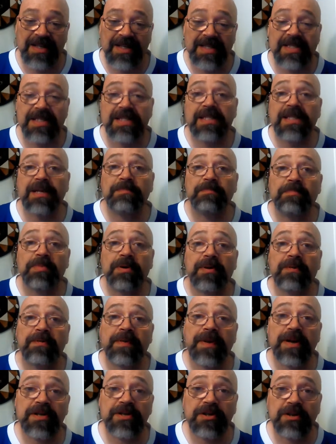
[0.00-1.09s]
This is a
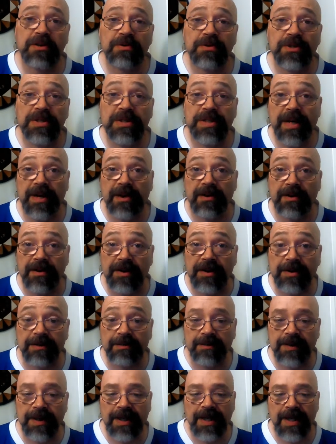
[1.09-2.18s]
professional starer.
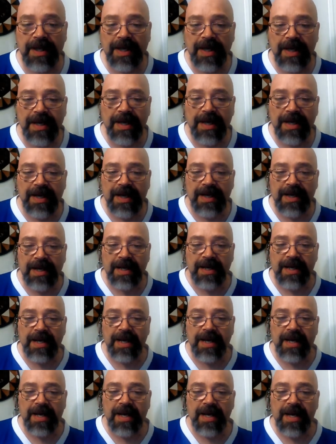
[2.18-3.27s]

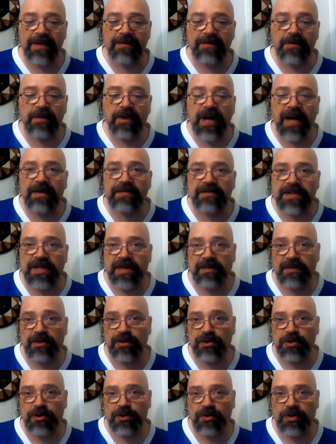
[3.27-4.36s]
If you have
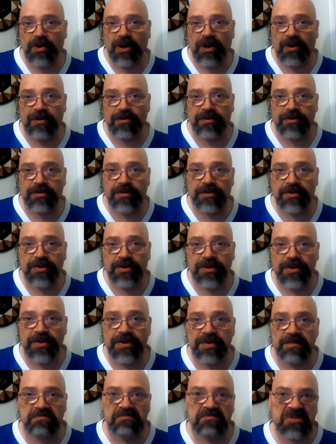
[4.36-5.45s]

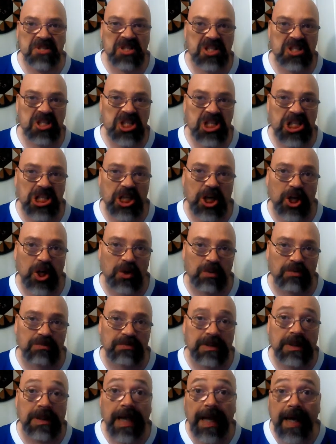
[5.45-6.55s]
$72 just,
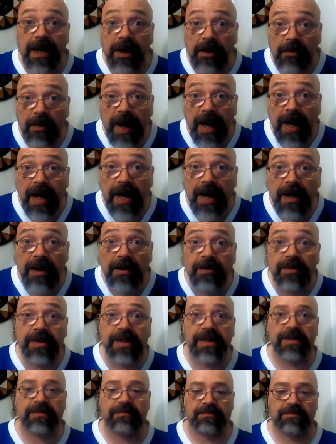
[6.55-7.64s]
laying
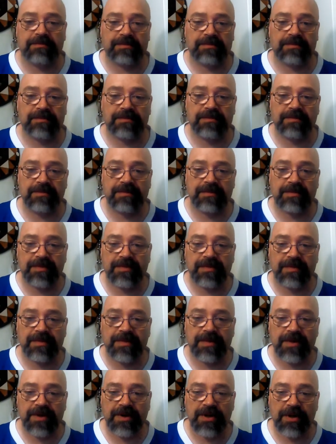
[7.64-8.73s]
around, and
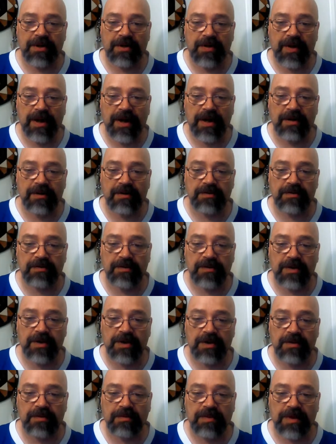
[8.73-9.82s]
you thought,
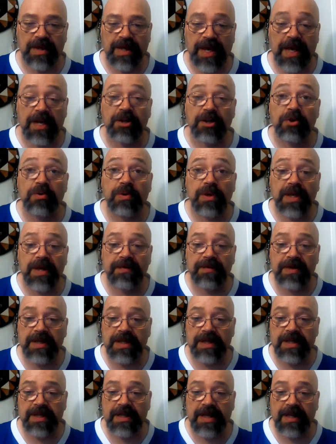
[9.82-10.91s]
and you lived
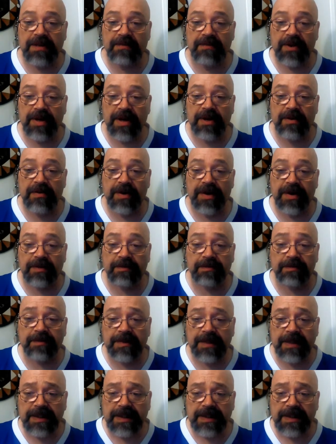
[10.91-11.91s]
in the Denver area,